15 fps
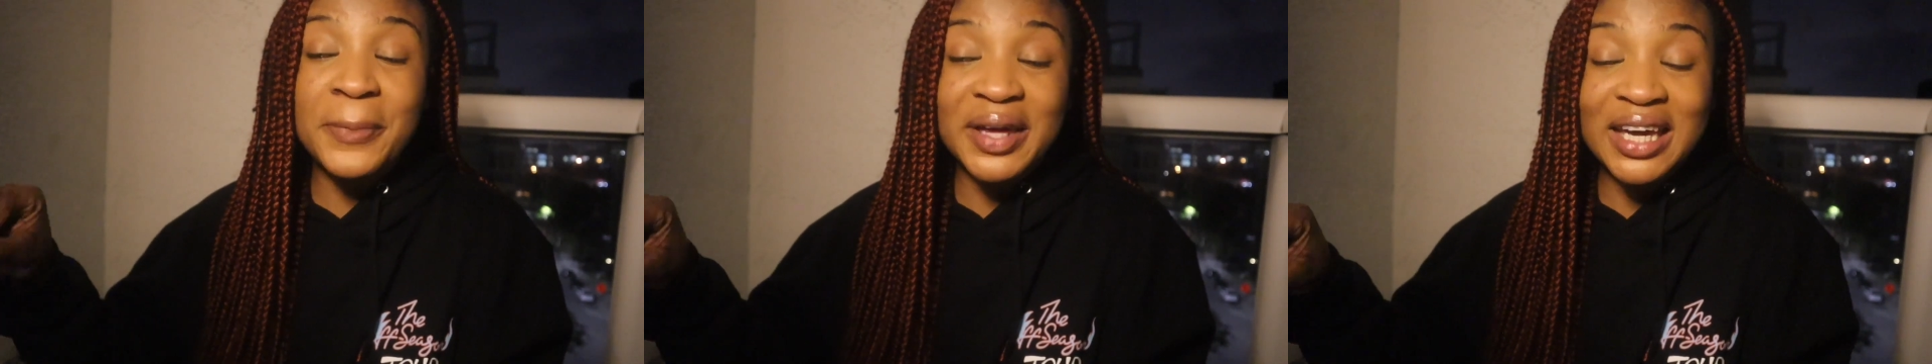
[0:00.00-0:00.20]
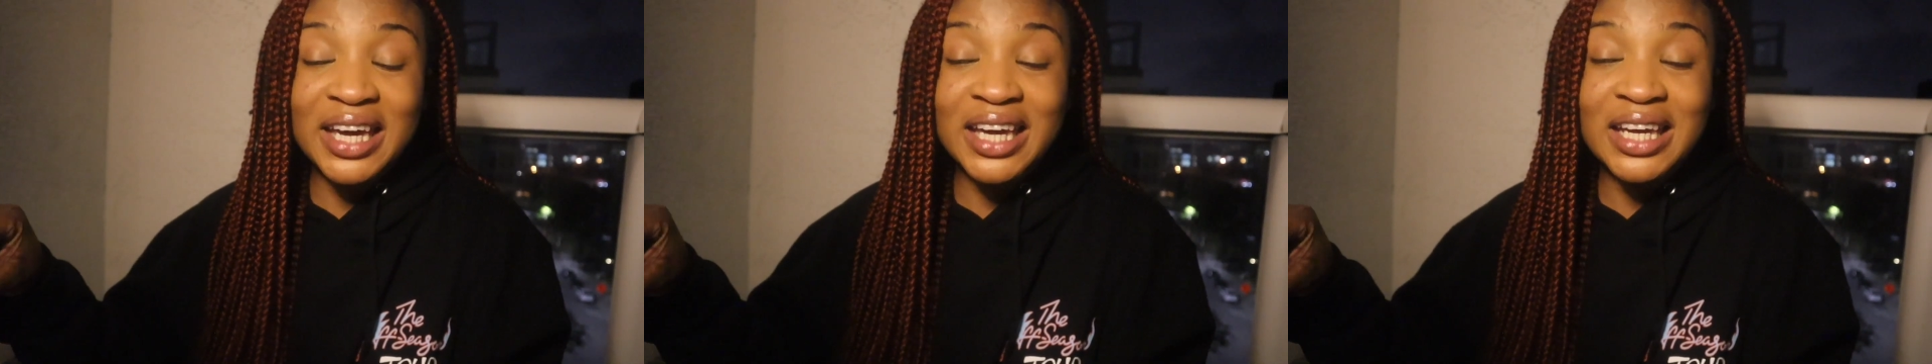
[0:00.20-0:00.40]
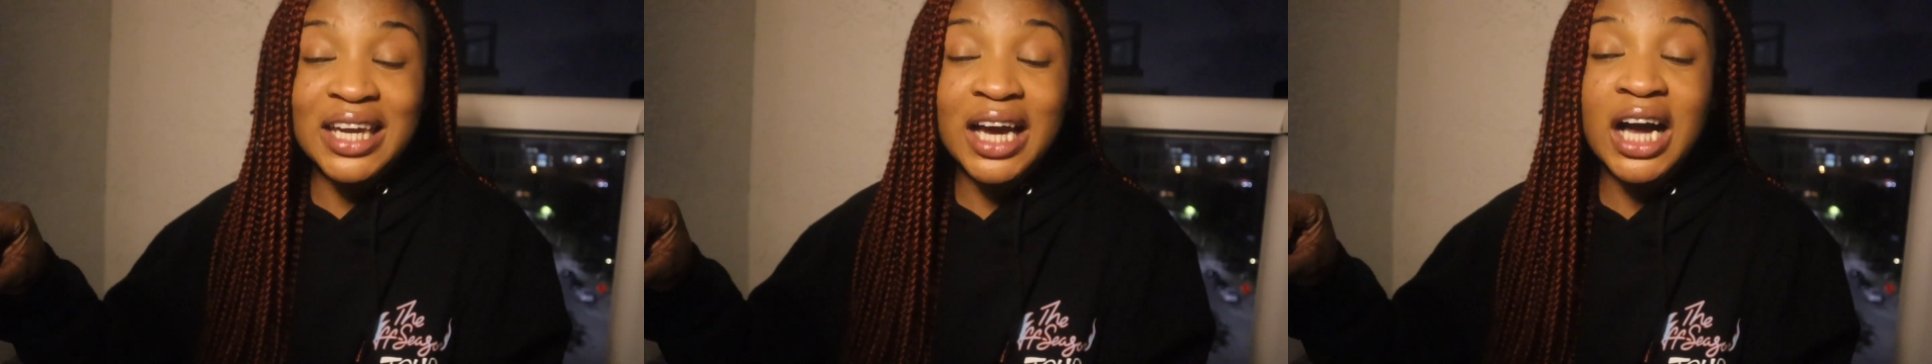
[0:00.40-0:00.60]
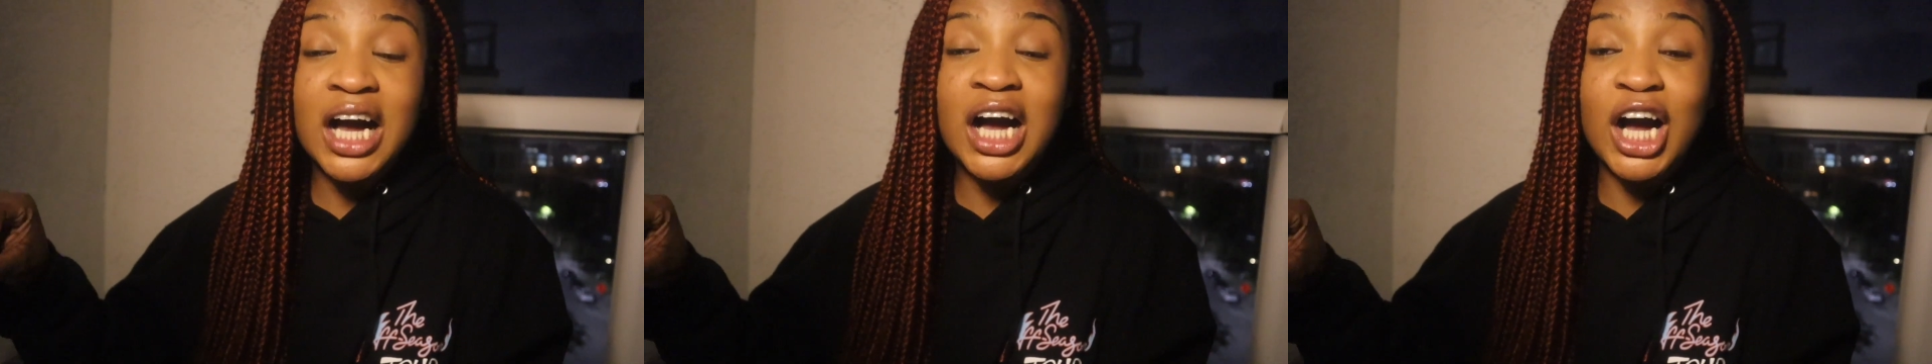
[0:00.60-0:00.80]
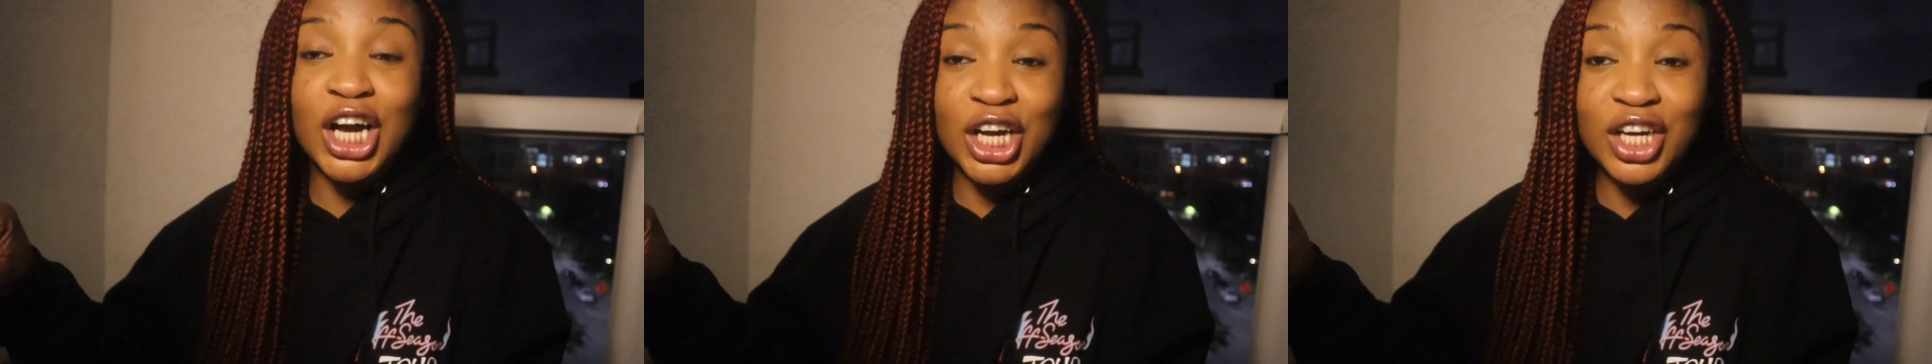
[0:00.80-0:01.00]
being
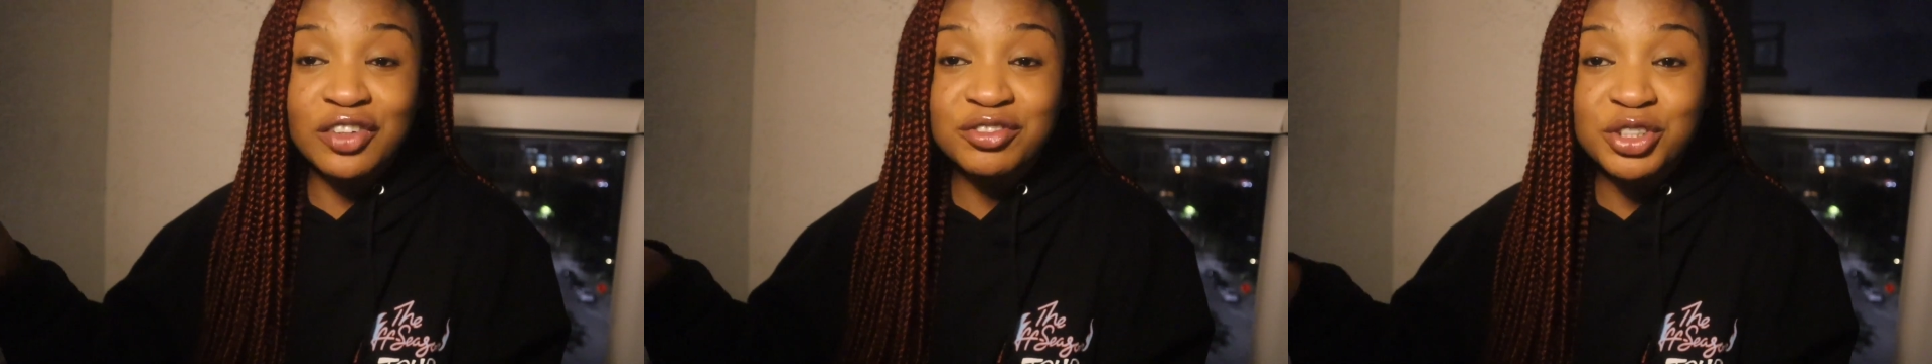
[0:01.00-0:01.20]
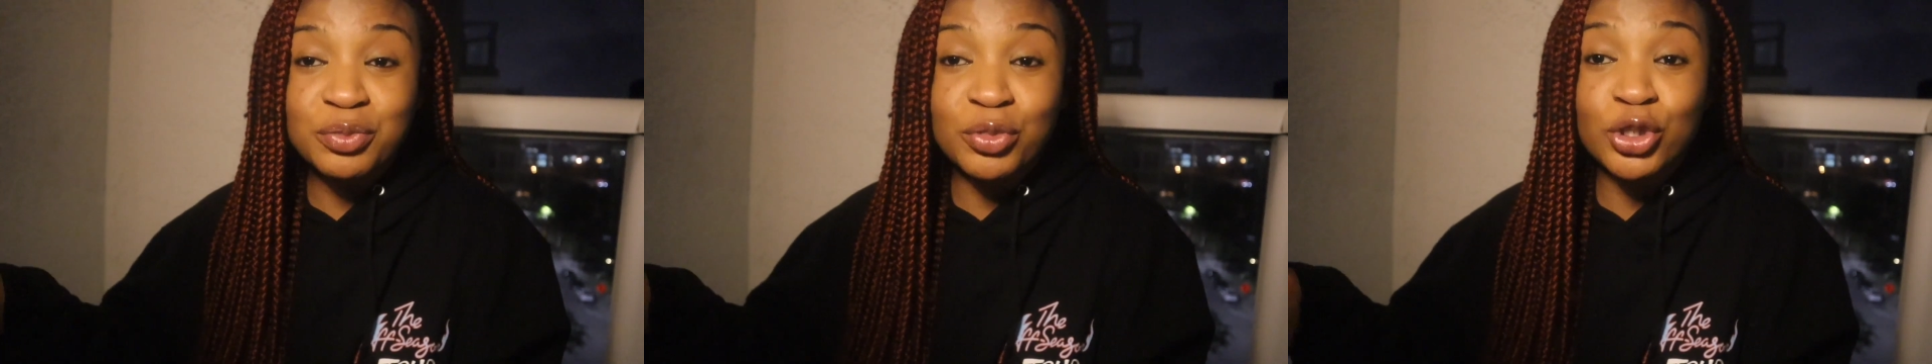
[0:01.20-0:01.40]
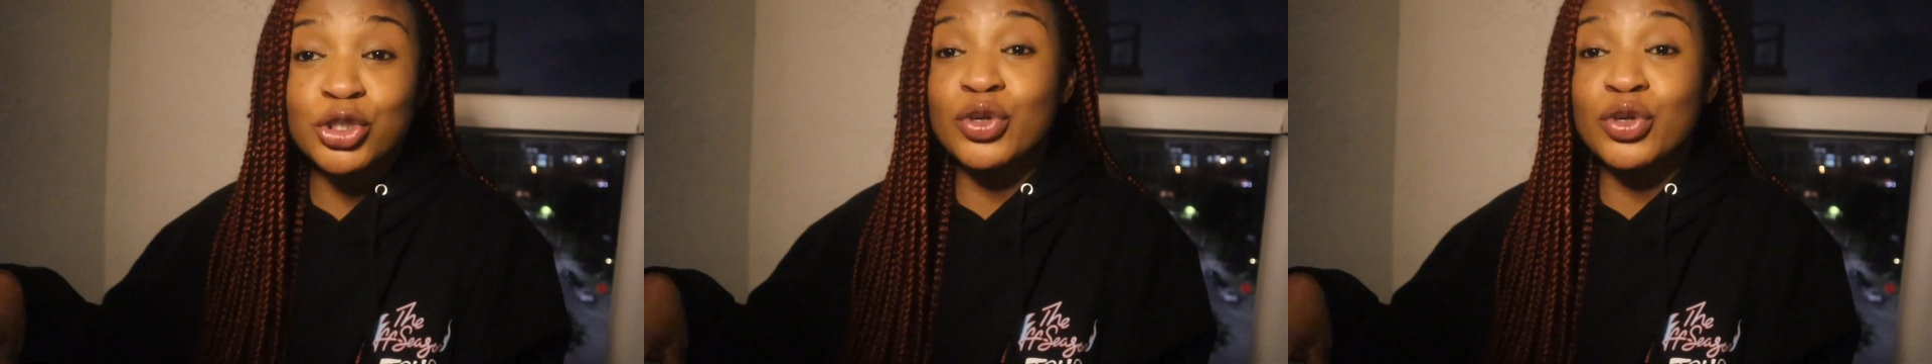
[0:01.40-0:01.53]
uncomfortable.